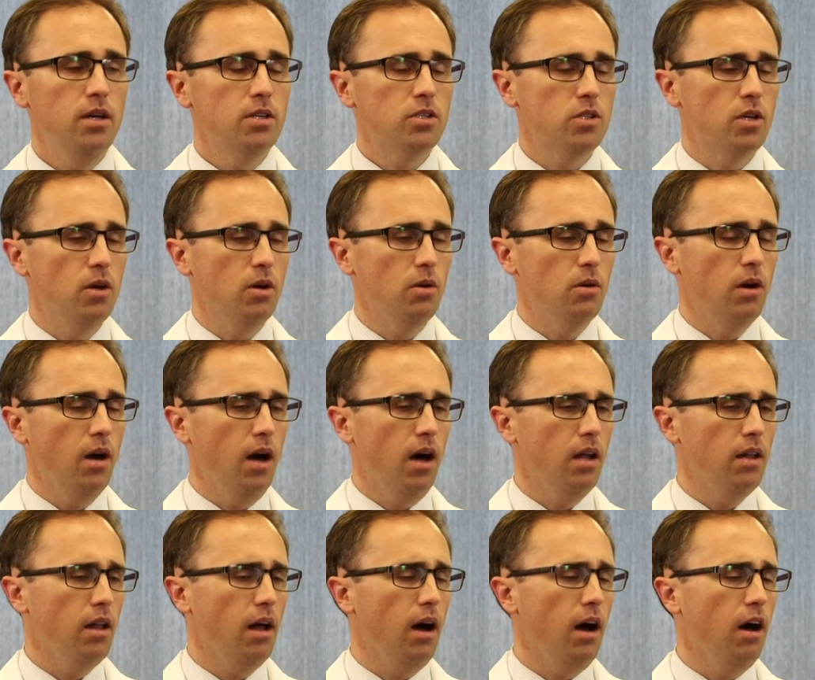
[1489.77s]
So
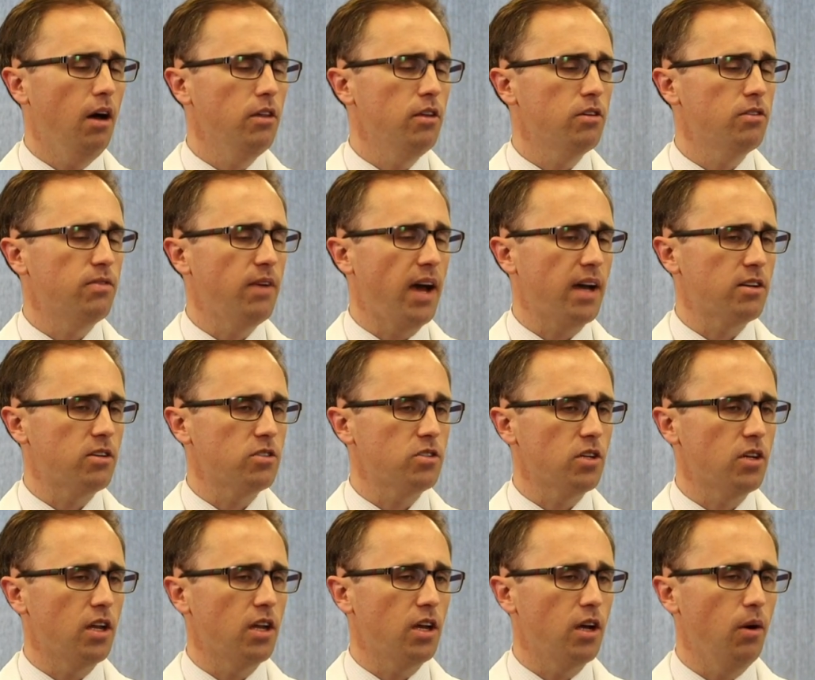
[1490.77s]
all, all those factors
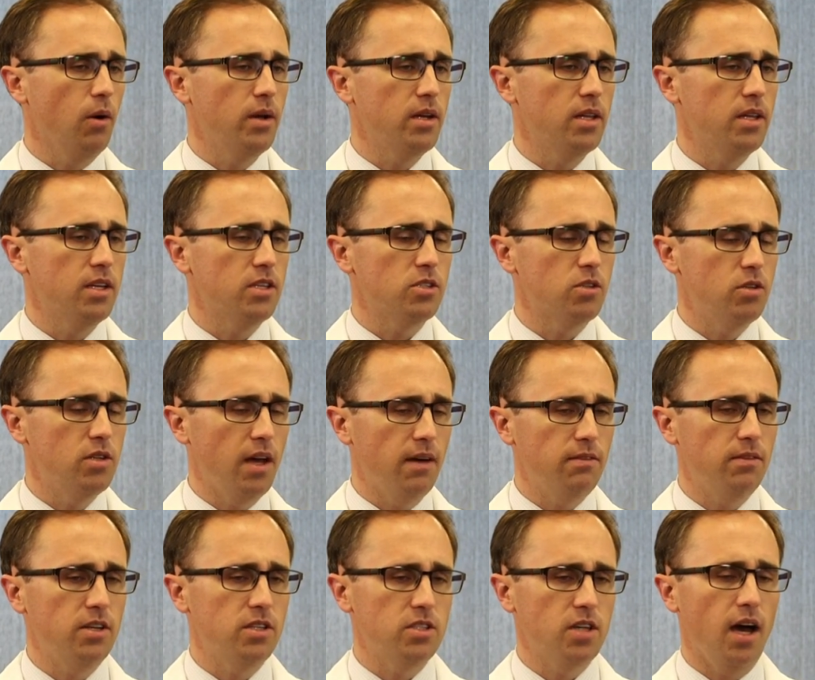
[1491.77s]
are going to go into this. So
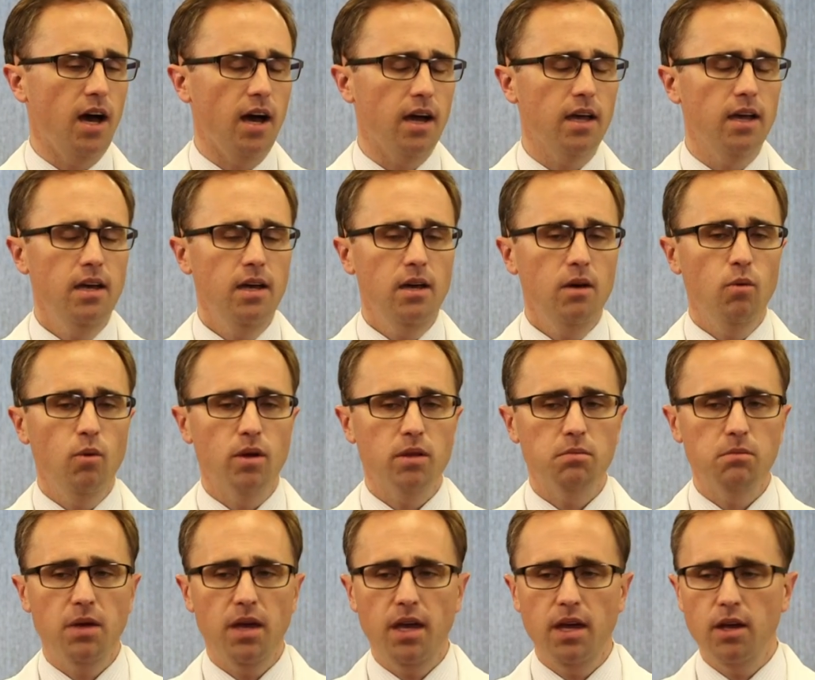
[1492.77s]
definitely talk
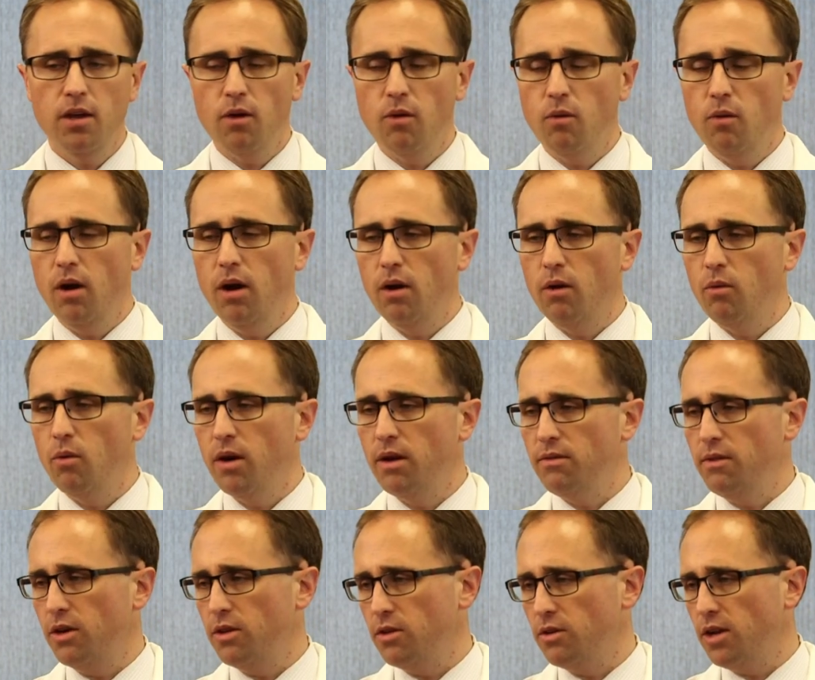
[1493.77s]
with me or, or one
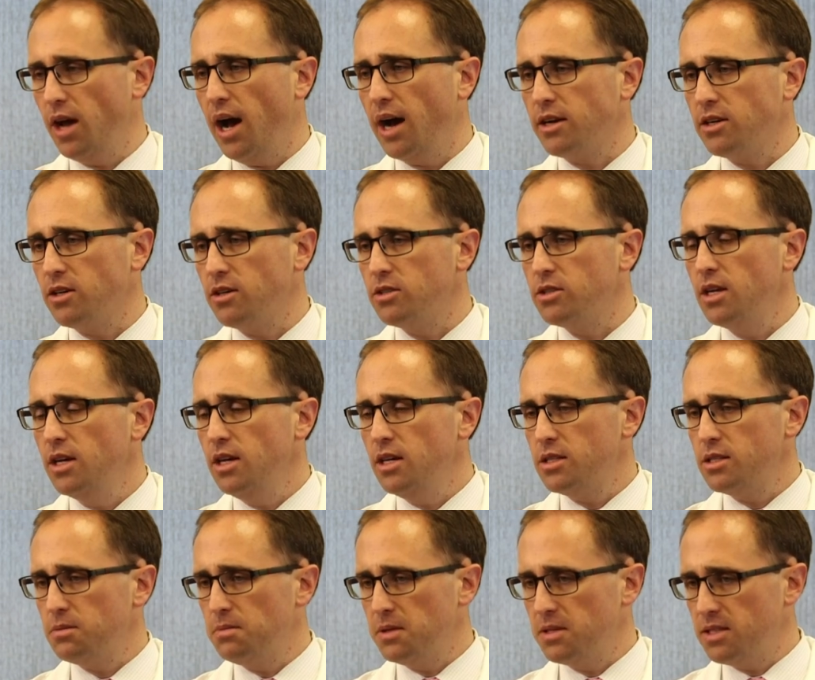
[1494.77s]
of your other doctors
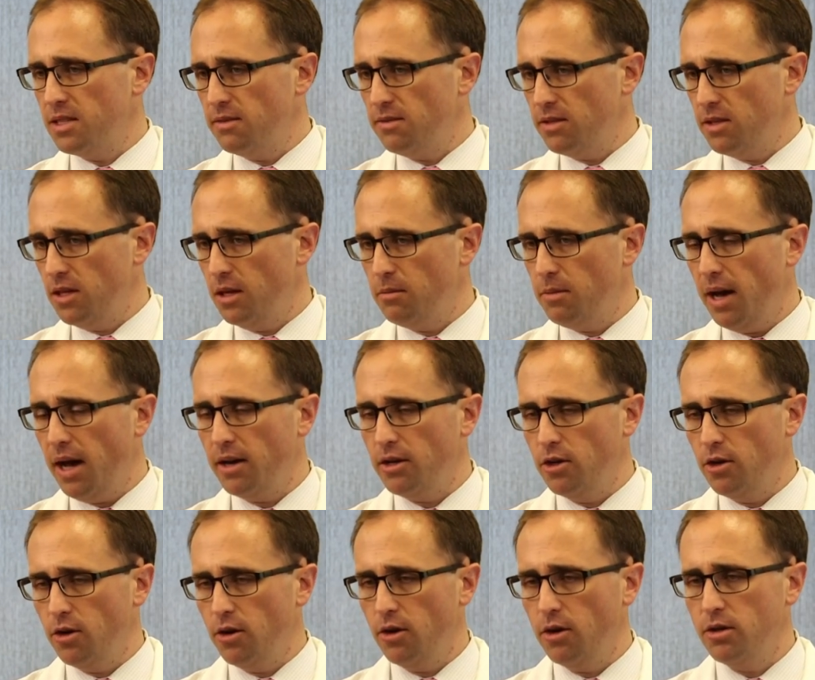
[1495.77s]
specifically about
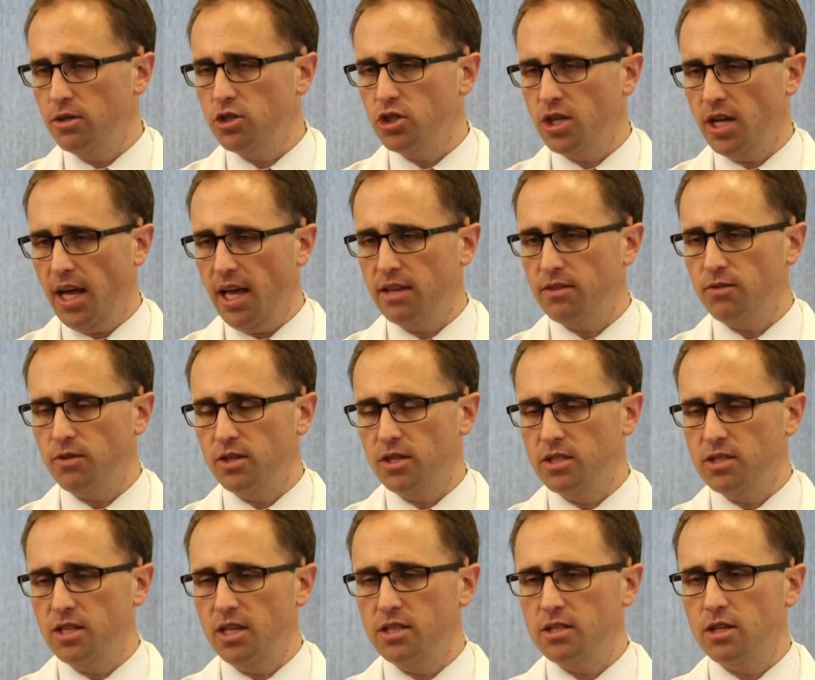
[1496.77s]
your chance for
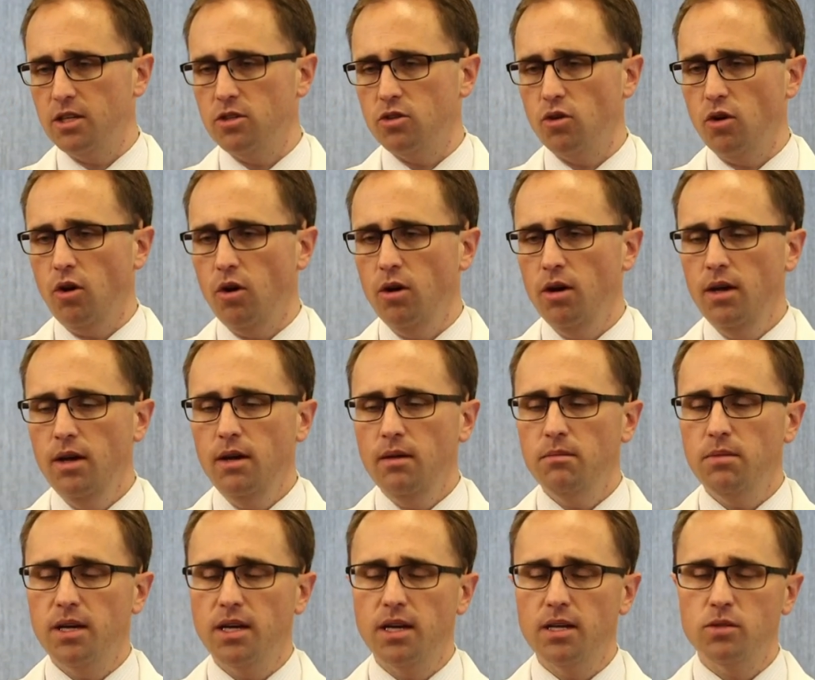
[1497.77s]
disease control
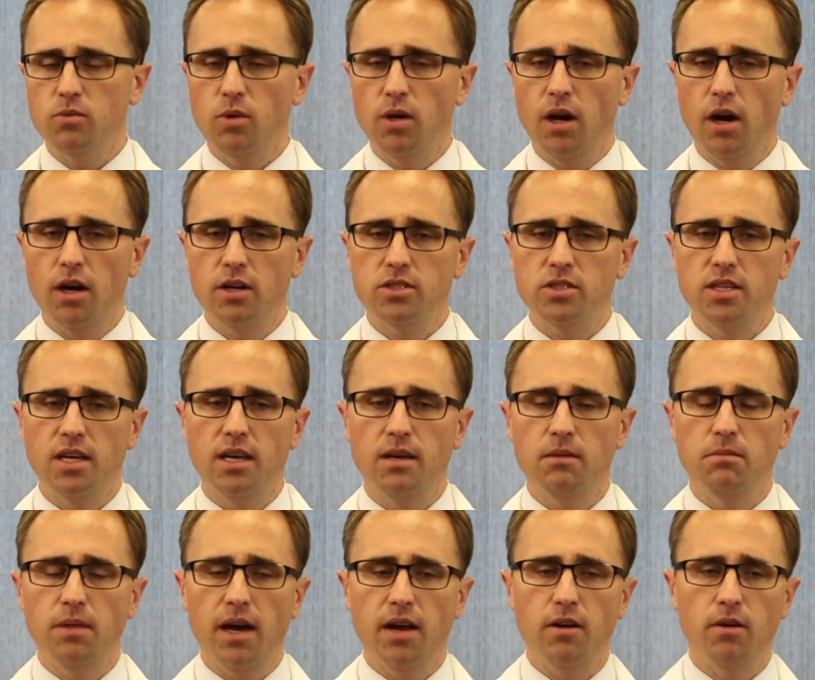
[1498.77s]
because we are
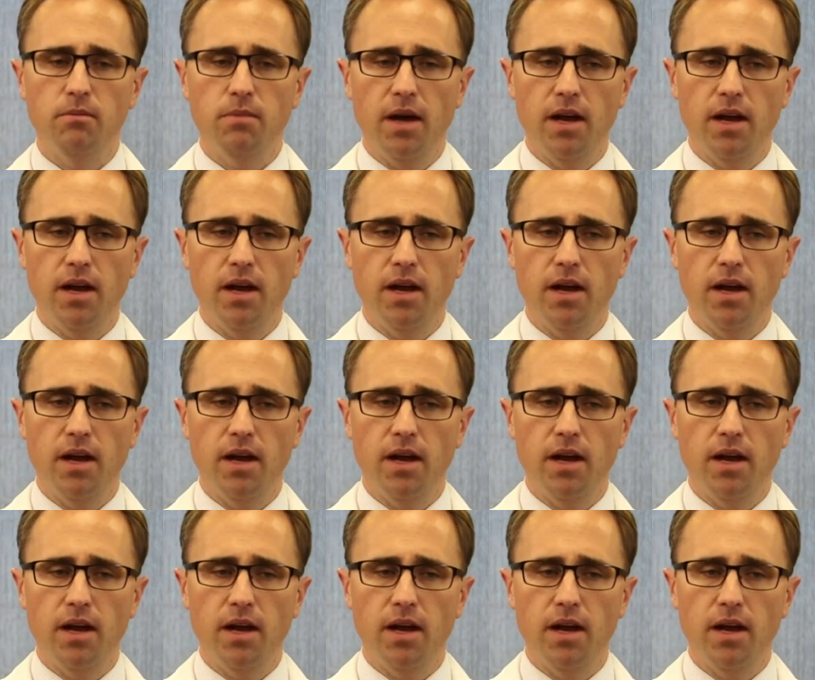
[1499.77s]
seeing better and